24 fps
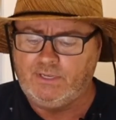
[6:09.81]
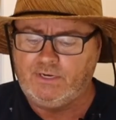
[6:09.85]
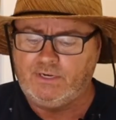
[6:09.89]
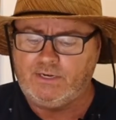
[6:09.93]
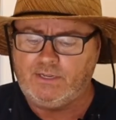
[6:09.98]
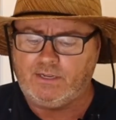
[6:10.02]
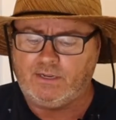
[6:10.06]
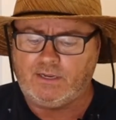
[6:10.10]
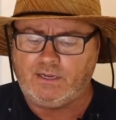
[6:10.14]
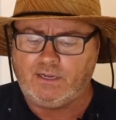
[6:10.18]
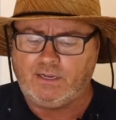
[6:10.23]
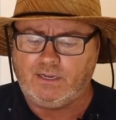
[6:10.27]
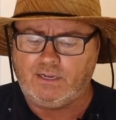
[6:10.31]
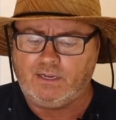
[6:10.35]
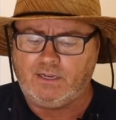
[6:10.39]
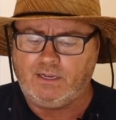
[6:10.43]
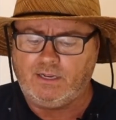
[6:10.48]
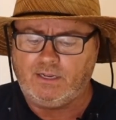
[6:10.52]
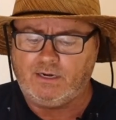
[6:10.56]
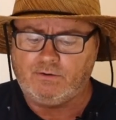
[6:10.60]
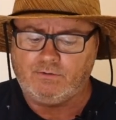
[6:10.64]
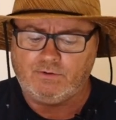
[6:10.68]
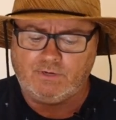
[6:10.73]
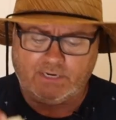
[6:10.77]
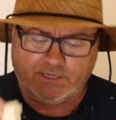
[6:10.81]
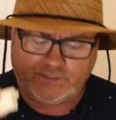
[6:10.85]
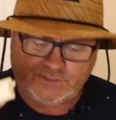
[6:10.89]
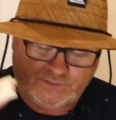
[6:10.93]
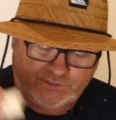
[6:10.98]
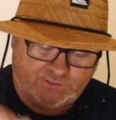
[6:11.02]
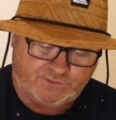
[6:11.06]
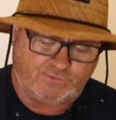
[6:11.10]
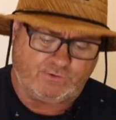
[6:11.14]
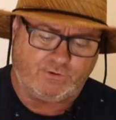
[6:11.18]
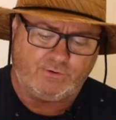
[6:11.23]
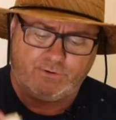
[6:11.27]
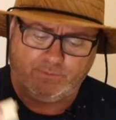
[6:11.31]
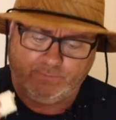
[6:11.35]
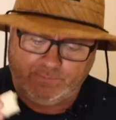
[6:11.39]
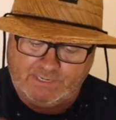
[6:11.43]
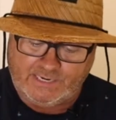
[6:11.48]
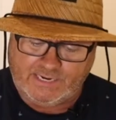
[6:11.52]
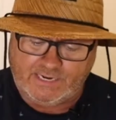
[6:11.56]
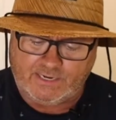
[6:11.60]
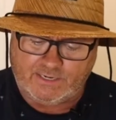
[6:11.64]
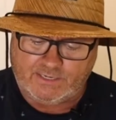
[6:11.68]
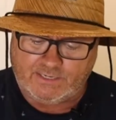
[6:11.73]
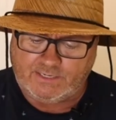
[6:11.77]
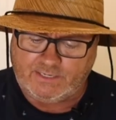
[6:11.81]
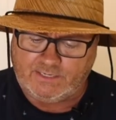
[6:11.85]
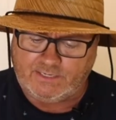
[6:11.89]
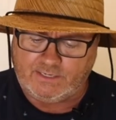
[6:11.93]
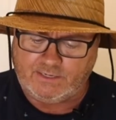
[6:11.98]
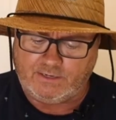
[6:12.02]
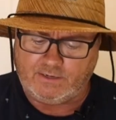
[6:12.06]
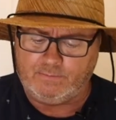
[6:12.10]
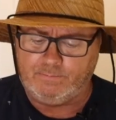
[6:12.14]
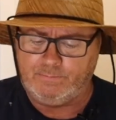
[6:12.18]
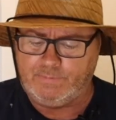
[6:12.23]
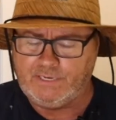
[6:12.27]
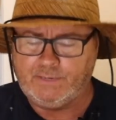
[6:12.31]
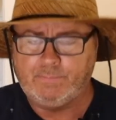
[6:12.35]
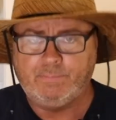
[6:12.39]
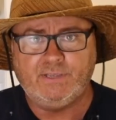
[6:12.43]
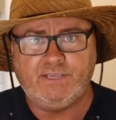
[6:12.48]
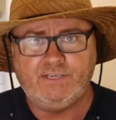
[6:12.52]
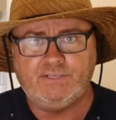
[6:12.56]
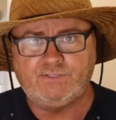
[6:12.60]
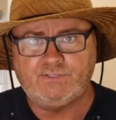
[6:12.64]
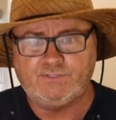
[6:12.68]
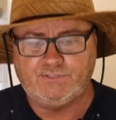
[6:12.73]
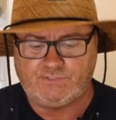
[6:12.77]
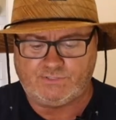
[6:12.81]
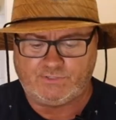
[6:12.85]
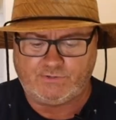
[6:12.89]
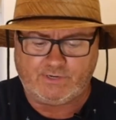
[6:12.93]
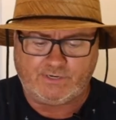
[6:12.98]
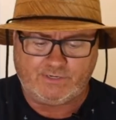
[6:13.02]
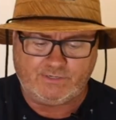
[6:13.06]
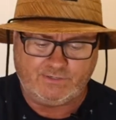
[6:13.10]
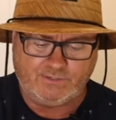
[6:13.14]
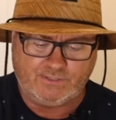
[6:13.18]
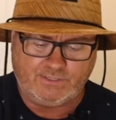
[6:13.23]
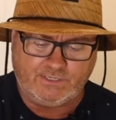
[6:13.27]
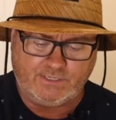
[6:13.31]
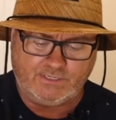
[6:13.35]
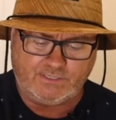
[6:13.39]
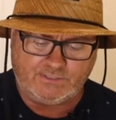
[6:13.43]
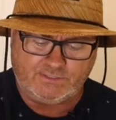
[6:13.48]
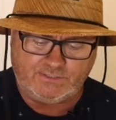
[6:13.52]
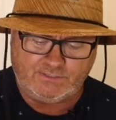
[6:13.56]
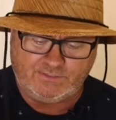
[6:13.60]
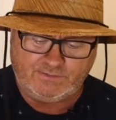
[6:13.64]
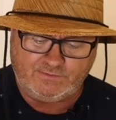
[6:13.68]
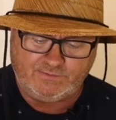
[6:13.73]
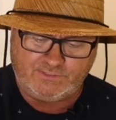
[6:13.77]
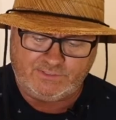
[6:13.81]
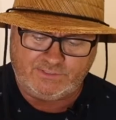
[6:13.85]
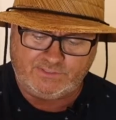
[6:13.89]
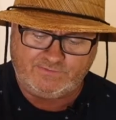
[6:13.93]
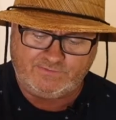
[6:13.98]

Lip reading: Now, I don't like just throw the banana in there in big pieces, so I do this, which is